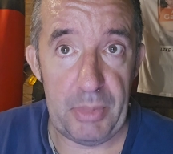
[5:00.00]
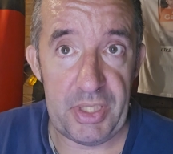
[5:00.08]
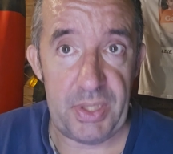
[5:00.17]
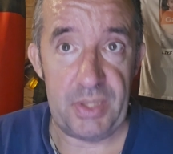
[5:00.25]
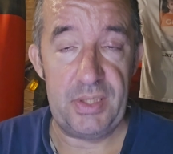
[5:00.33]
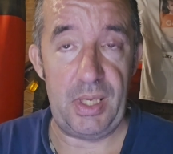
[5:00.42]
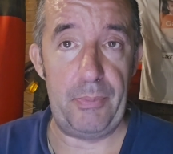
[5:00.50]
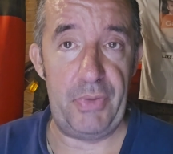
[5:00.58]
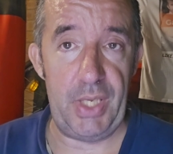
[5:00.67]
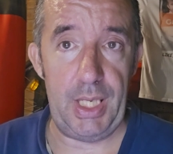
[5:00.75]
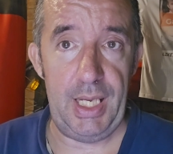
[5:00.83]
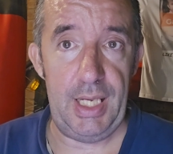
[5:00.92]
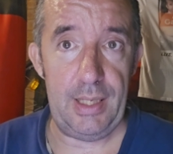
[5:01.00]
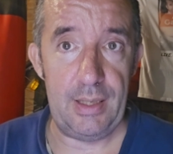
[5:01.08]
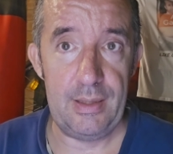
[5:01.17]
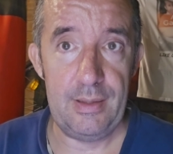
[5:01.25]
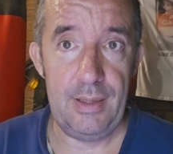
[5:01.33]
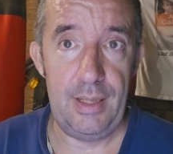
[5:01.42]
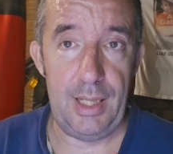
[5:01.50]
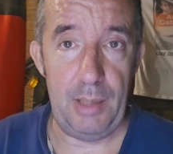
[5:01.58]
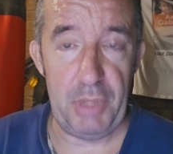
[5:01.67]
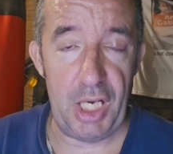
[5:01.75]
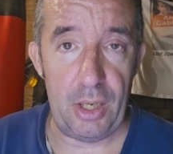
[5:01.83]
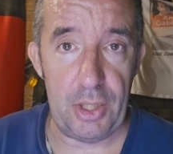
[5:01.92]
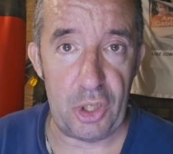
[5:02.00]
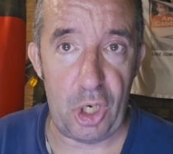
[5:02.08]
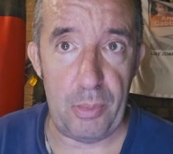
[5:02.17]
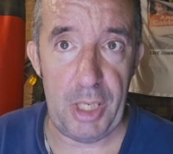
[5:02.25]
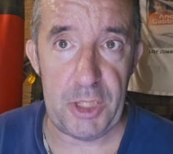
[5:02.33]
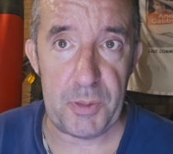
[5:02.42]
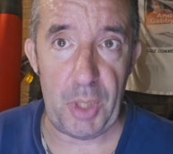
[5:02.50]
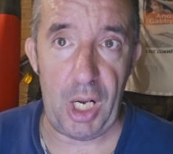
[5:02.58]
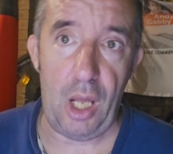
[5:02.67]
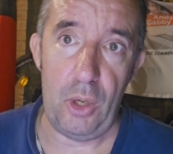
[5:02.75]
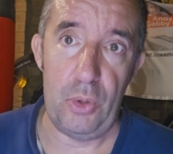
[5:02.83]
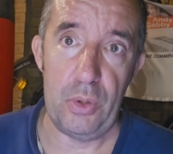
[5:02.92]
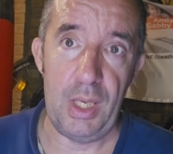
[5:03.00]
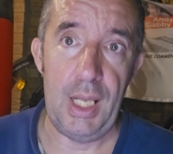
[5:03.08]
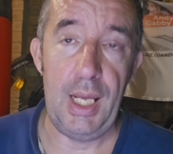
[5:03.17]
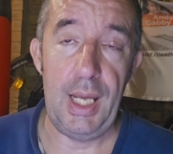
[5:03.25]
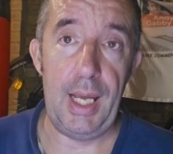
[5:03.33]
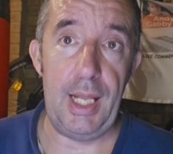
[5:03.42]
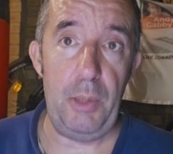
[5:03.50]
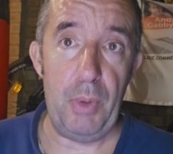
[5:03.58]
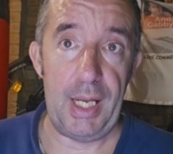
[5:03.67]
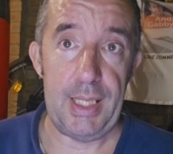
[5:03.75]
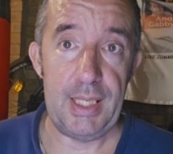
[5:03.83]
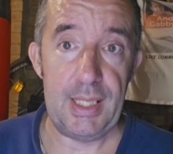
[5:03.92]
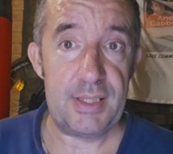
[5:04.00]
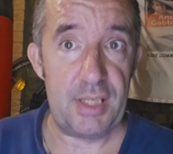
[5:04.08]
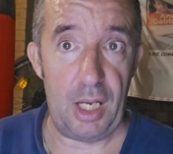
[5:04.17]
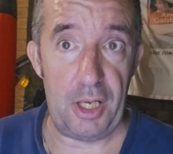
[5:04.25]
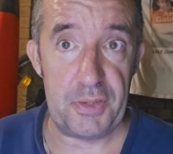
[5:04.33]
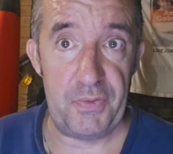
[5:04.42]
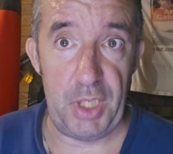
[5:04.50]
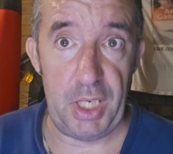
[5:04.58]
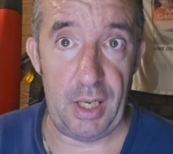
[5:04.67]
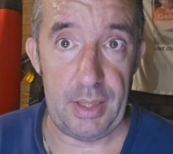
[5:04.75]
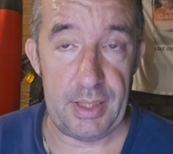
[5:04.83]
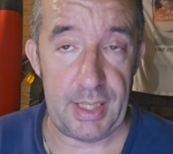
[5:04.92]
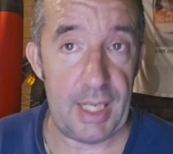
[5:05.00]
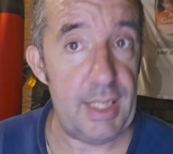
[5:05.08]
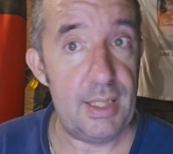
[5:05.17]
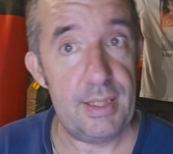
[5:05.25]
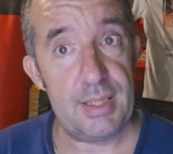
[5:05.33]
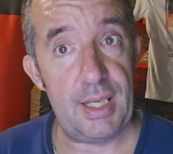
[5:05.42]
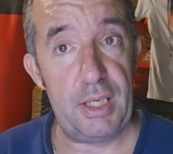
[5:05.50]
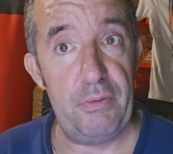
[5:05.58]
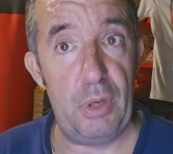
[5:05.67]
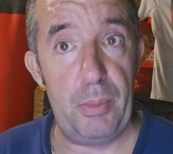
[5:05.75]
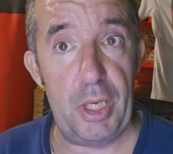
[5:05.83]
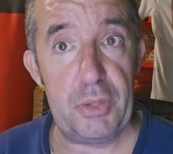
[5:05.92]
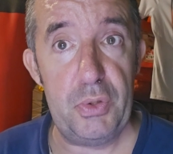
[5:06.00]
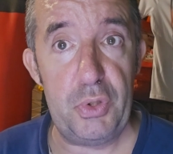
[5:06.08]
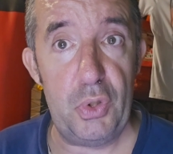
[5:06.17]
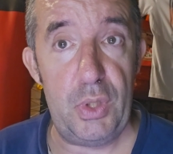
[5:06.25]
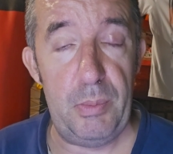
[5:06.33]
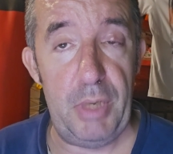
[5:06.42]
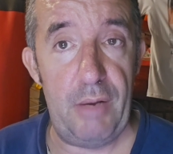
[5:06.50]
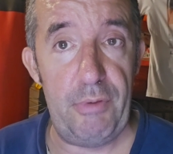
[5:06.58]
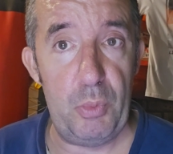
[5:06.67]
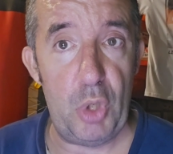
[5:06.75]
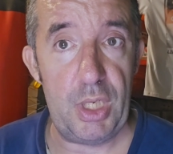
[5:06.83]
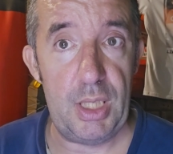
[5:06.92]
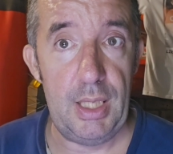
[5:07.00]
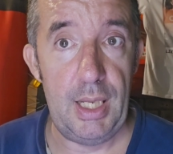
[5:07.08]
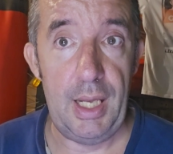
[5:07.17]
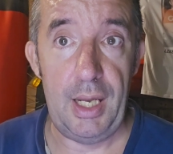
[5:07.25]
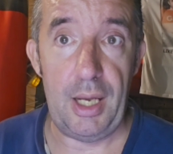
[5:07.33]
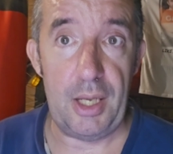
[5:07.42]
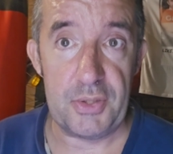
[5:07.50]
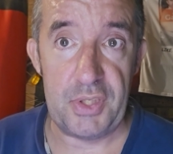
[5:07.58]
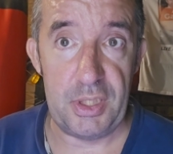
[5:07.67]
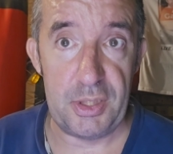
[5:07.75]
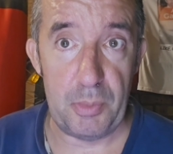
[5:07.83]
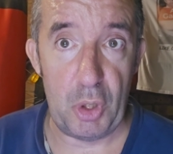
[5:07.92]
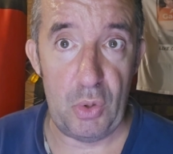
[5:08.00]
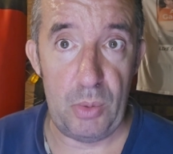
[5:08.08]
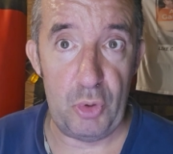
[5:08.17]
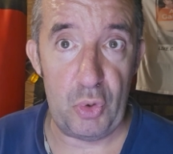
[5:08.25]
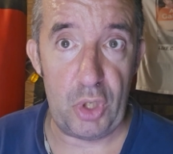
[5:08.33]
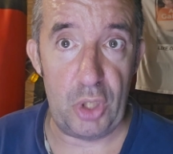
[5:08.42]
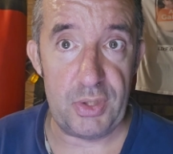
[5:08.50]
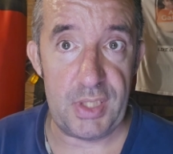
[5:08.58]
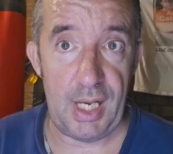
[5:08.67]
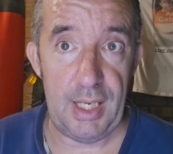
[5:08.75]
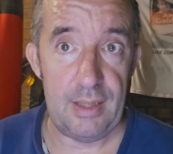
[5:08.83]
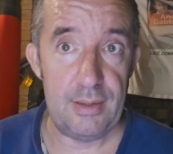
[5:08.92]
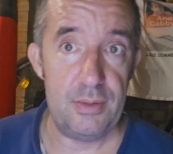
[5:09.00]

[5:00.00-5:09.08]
missing something here? Let me know in the comments below. Anyway, that's the last video of the day. Thank you very much for joining me, everyone. I'll see you tomorrow with more content.